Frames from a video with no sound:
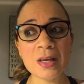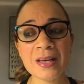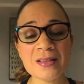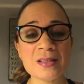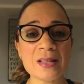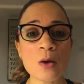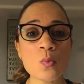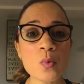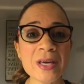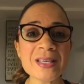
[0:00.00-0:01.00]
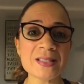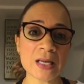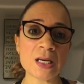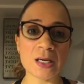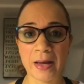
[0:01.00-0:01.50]
is that we
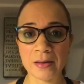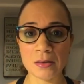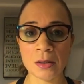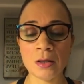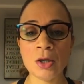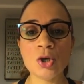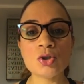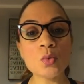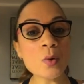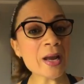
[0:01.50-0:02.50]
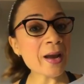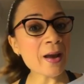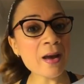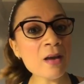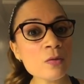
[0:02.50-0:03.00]
stay connected. So when I
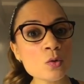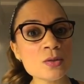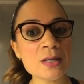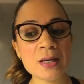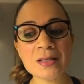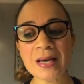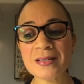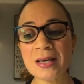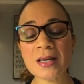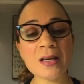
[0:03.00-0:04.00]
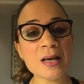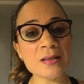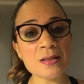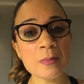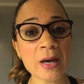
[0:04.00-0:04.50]
have those days, I stay
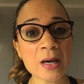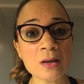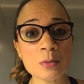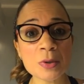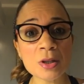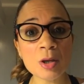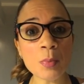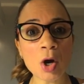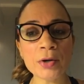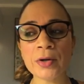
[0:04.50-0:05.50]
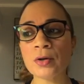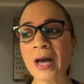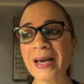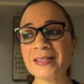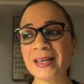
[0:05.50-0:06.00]
connected to my accountability partner.
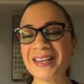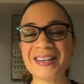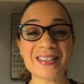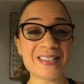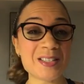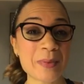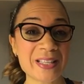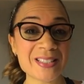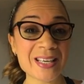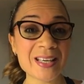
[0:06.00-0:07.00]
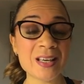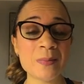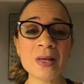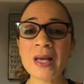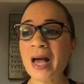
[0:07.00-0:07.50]
I stay connected to my
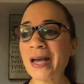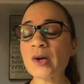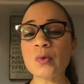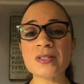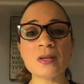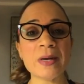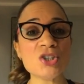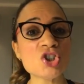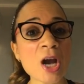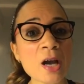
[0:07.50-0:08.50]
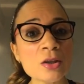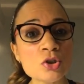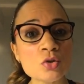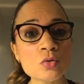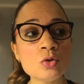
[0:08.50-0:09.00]
team. I go into my
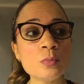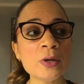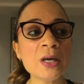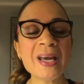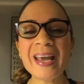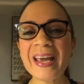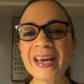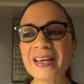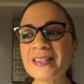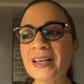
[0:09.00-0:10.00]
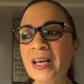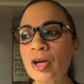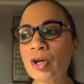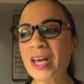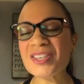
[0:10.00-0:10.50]
challenge group. And
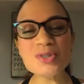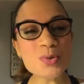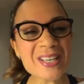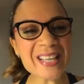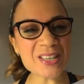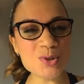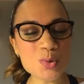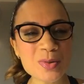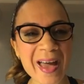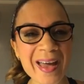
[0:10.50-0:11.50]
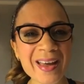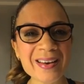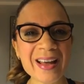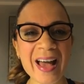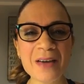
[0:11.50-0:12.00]
as soon as I do
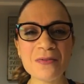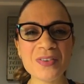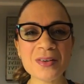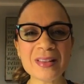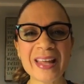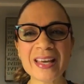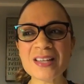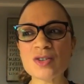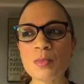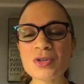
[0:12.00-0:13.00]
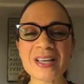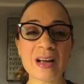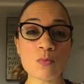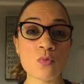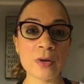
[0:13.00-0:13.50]
that, I feel like it's almost
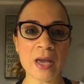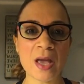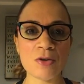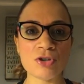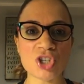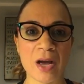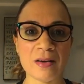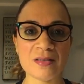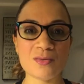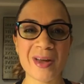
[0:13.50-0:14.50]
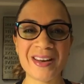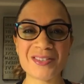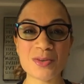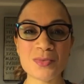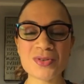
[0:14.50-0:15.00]
like I'm re-energized, right?
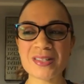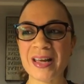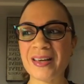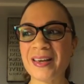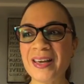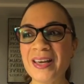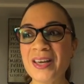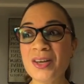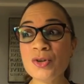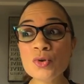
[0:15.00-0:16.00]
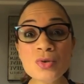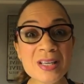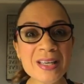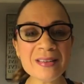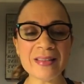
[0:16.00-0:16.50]
It's almost like you
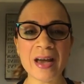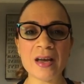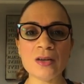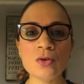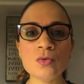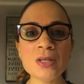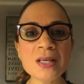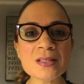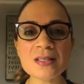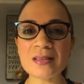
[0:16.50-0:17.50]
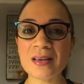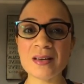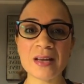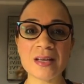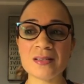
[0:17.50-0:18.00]
need that. You need to stay
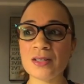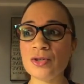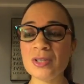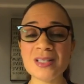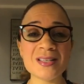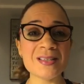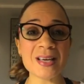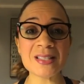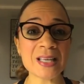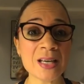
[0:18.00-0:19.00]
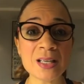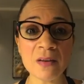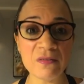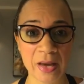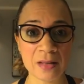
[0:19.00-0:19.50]
connected. You need to attend
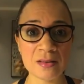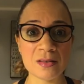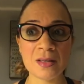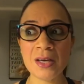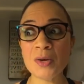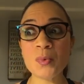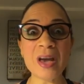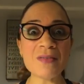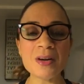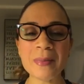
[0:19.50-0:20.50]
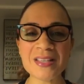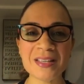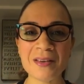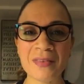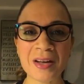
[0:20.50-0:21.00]
events. We have an
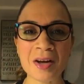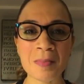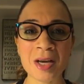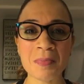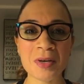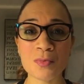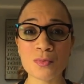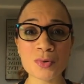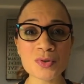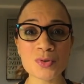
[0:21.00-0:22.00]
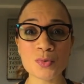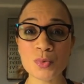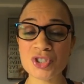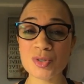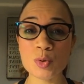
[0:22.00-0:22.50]
amazing event coming up here real soon,
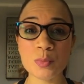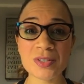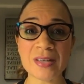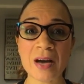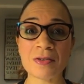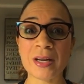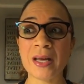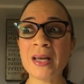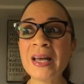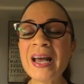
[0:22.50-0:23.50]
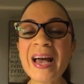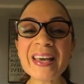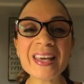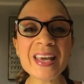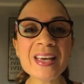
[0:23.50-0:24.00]
which is Super Saturday.
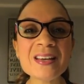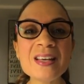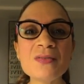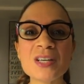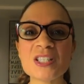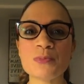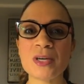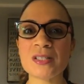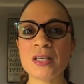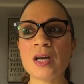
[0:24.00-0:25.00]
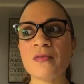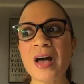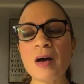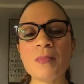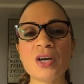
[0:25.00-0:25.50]
I can't even express enough
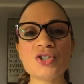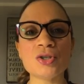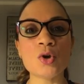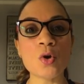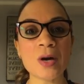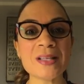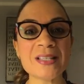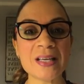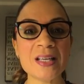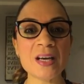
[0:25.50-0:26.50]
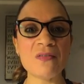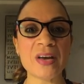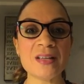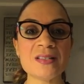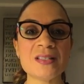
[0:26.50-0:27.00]
how much attending
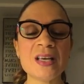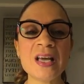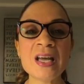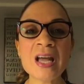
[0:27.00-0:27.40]
events